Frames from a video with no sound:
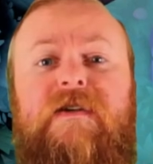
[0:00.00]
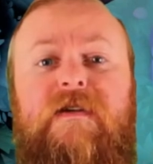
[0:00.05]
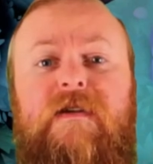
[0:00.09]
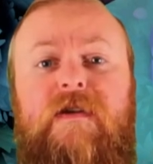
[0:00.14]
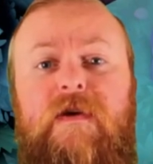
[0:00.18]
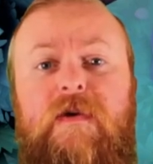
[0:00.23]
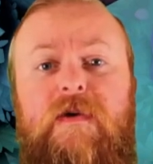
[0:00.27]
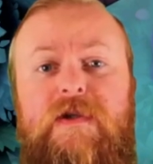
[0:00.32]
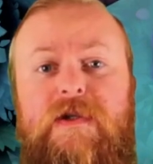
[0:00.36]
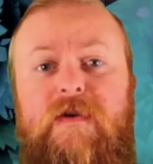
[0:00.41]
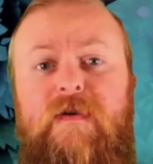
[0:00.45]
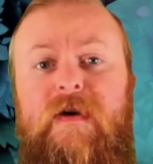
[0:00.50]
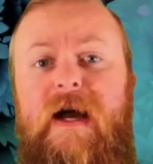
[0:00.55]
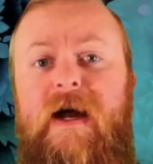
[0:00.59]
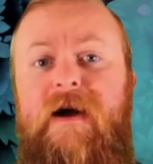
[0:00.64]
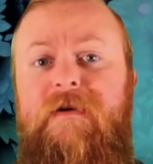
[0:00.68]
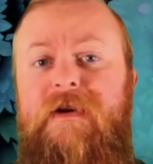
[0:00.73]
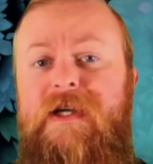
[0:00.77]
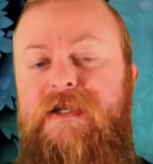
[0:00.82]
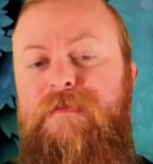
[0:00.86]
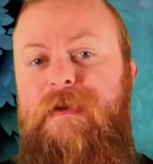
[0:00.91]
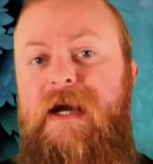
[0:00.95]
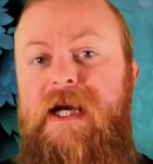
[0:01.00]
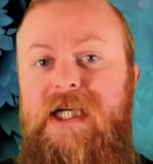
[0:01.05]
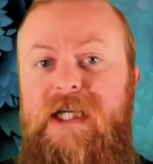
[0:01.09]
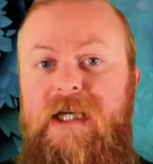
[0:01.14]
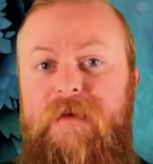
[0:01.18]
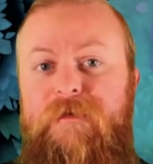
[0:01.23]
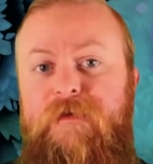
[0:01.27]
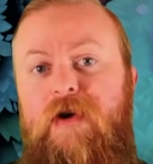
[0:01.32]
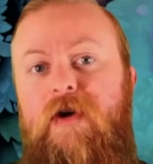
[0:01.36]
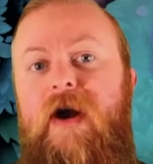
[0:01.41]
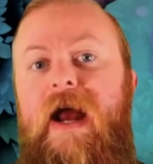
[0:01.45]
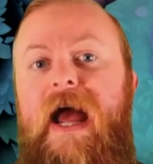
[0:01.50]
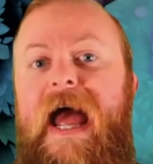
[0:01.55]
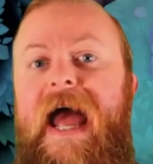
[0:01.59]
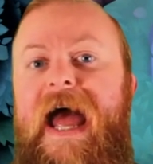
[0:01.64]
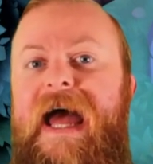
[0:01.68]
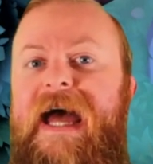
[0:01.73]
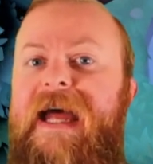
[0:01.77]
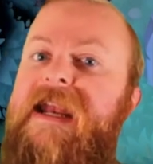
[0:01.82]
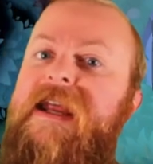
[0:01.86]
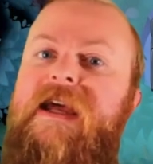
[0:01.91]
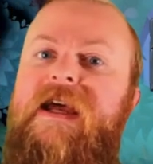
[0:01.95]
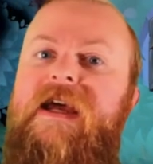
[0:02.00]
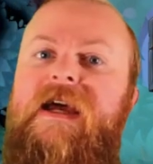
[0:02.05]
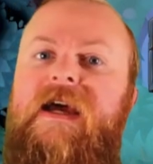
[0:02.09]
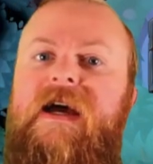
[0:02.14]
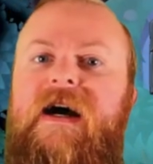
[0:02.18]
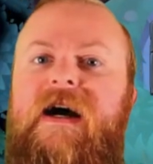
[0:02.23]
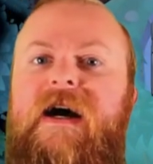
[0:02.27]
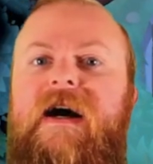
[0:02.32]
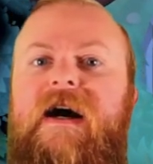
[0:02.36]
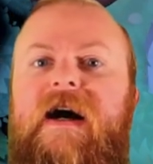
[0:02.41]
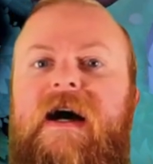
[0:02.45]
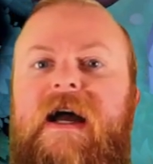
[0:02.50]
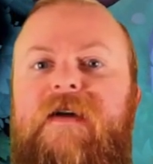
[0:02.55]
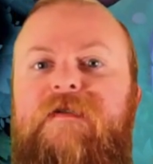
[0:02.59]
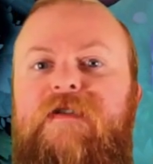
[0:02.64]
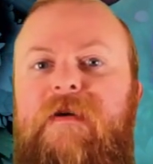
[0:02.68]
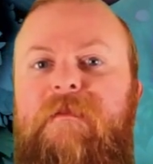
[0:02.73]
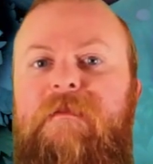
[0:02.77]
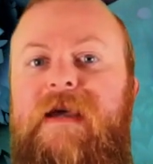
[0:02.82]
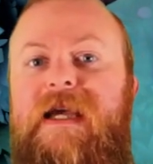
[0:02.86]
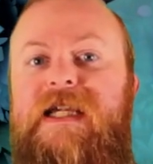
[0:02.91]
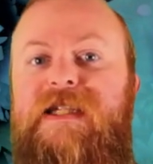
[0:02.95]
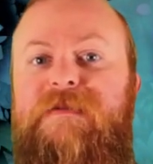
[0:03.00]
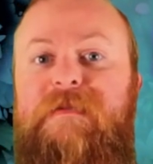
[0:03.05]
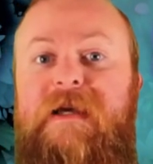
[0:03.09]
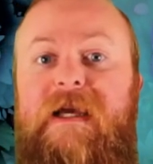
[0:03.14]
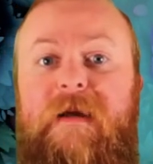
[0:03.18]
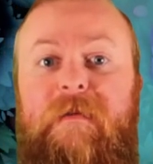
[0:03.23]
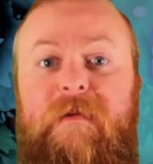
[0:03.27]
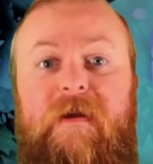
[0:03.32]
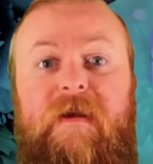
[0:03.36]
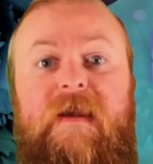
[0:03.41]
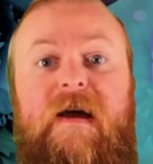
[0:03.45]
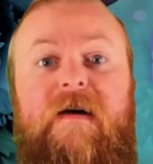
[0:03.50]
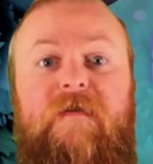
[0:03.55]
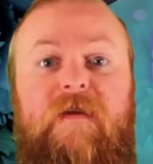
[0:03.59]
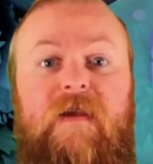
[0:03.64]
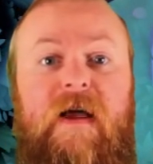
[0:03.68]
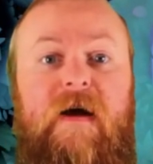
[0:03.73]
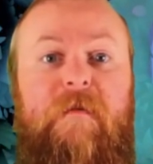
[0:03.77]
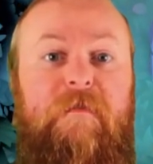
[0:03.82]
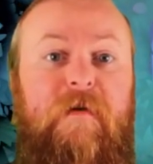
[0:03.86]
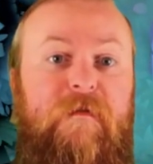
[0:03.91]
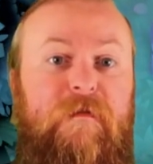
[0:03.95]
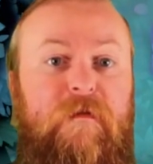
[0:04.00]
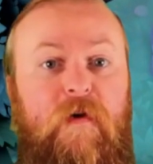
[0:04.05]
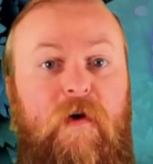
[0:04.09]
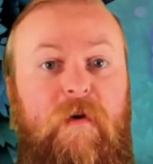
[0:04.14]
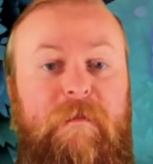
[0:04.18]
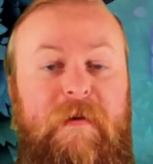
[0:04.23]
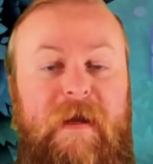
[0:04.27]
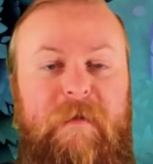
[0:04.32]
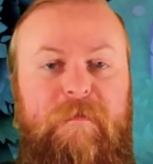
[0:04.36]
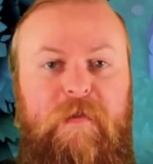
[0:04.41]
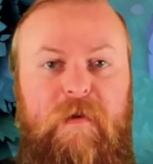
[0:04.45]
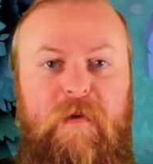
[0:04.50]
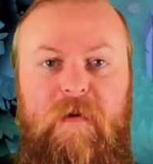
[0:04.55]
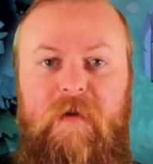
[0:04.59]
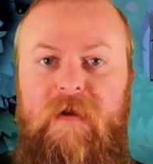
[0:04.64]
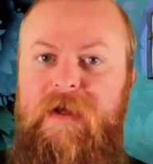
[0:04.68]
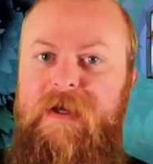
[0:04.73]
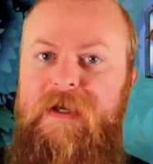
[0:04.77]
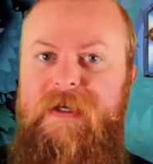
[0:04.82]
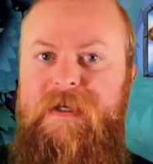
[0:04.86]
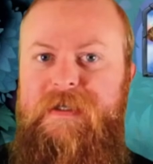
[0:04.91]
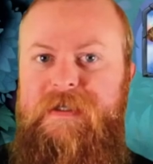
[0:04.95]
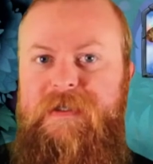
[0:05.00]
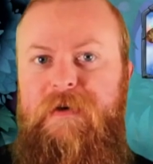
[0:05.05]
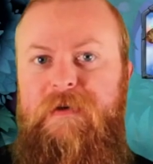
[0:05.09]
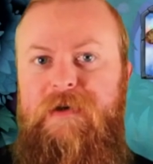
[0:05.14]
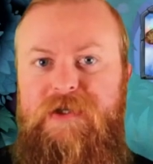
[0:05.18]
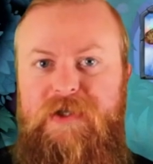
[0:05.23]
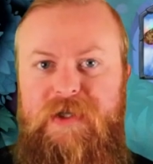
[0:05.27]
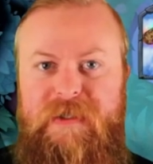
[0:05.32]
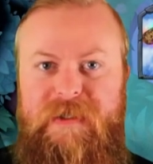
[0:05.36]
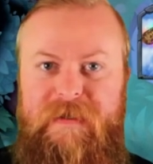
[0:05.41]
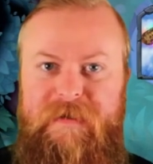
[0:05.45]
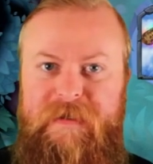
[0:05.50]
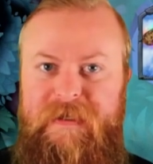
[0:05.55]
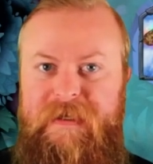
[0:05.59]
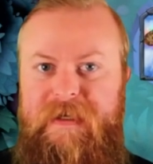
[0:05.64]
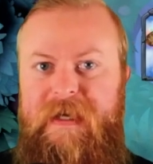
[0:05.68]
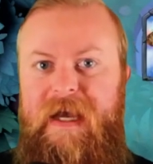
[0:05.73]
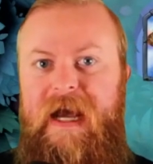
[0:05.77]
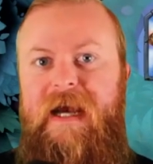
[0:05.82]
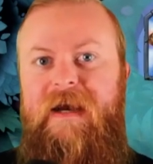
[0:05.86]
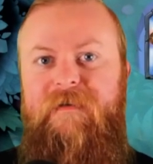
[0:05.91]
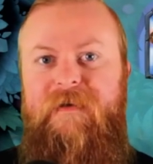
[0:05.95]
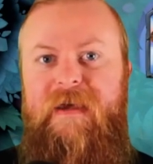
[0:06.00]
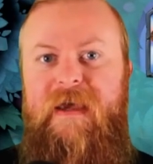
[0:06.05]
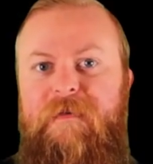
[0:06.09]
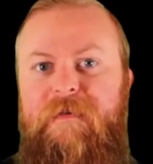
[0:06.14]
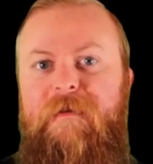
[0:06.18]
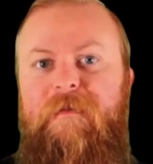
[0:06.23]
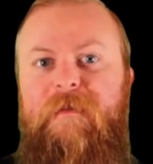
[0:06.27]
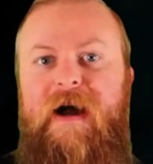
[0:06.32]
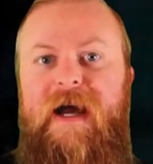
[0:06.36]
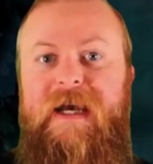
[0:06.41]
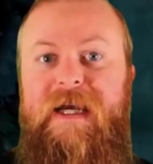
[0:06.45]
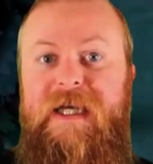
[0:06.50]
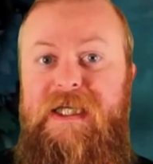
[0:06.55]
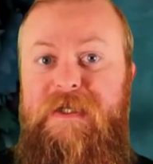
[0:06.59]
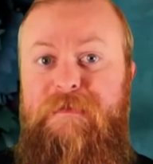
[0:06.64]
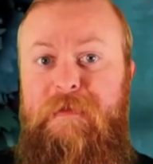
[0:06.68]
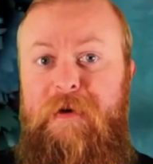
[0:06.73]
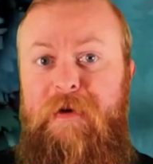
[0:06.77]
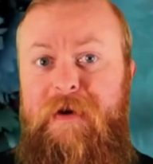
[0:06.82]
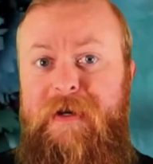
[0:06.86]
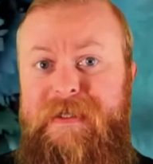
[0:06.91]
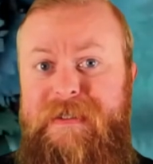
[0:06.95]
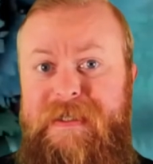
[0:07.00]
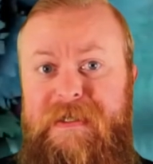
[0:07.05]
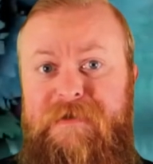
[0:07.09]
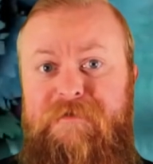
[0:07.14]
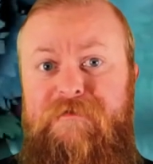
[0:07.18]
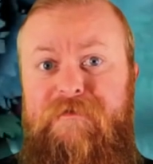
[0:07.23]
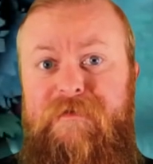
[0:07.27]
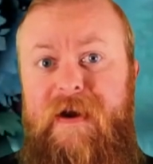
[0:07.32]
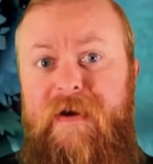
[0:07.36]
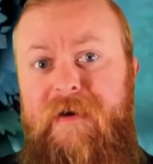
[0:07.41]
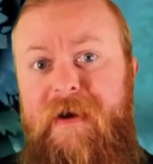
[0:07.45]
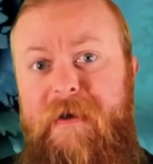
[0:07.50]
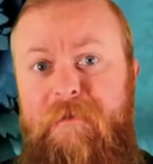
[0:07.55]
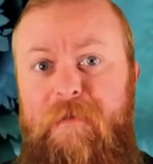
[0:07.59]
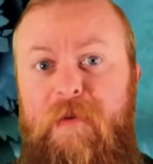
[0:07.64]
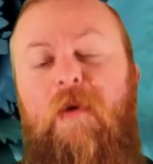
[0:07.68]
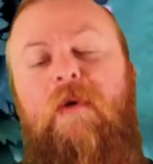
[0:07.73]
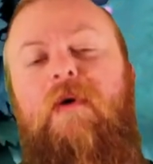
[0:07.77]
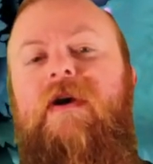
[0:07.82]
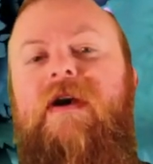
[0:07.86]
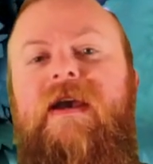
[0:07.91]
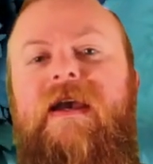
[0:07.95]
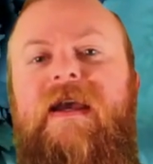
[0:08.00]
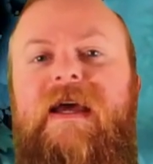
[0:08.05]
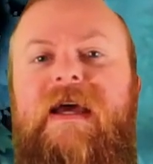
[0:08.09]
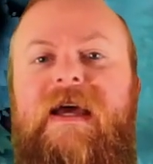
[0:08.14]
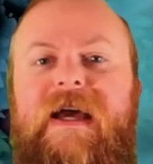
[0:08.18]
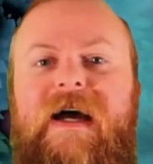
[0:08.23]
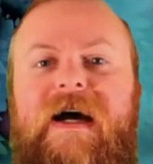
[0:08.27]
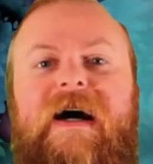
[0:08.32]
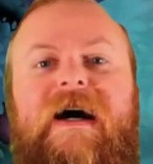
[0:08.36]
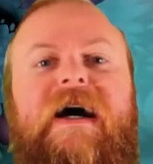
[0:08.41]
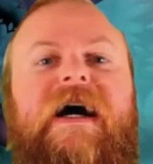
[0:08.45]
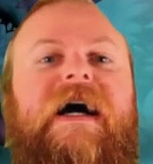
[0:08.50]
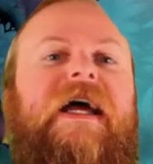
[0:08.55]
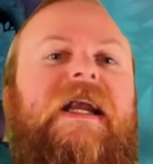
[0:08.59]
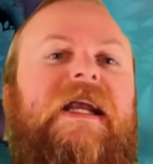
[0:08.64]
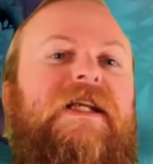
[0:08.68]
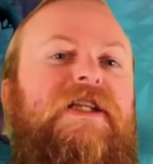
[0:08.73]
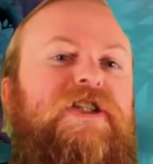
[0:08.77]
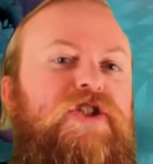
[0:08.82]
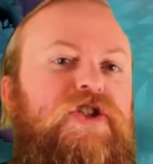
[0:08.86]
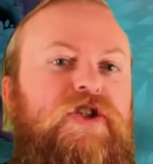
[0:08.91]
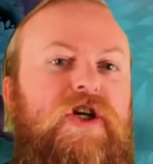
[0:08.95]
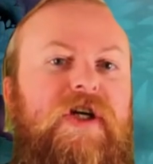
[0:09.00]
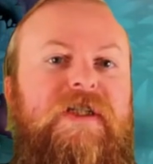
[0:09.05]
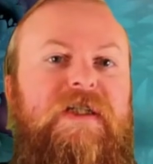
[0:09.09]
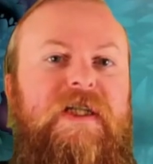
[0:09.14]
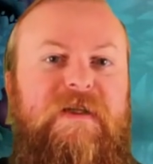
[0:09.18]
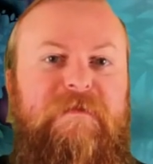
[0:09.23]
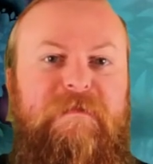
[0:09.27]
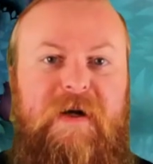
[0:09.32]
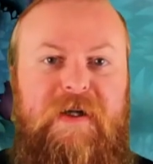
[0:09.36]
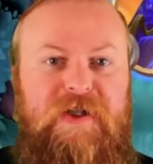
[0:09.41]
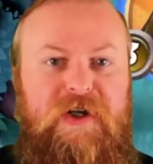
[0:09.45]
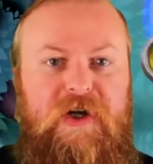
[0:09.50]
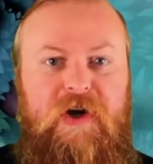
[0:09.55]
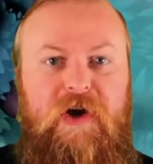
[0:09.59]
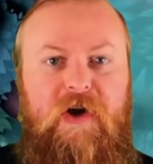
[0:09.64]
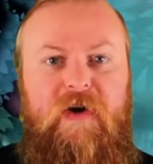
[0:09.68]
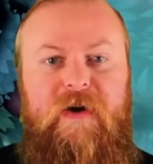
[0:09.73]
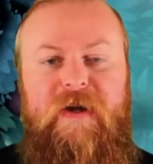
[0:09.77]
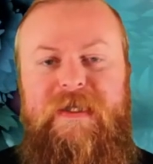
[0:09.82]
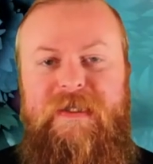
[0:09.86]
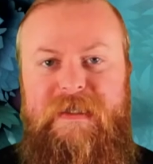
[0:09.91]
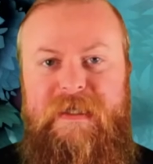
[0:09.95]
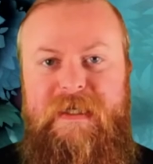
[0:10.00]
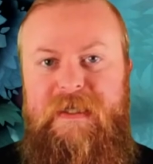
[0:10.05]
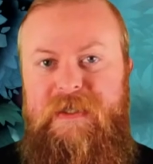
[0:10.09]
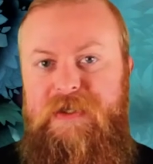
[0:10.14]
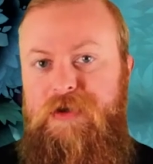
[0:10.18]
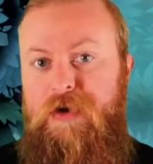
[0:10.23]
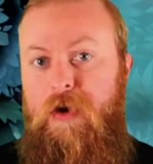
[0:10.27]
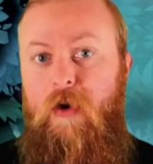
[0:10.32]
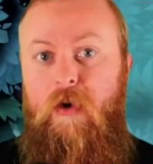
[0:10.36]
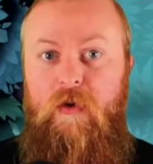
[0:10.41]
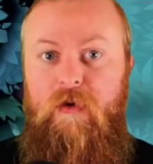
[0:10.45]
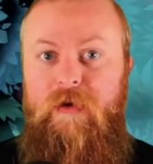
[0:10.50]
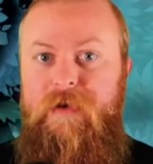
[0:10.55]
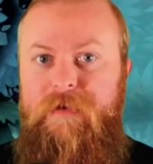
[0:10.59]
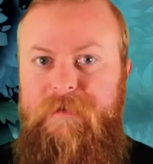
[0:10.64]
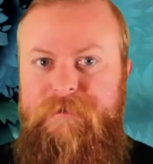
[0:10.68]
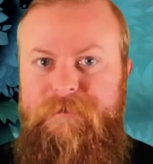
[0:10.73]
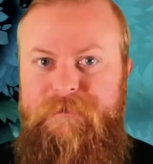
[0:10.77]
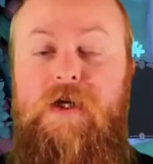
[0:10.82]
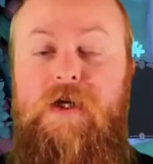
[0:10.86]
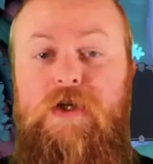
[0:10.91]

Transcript: lose a round, especially if you're ahead, if it means being able to level up before people. So it's just something to kind of in mind. Experience is very important, and it's just as much a currency as gold.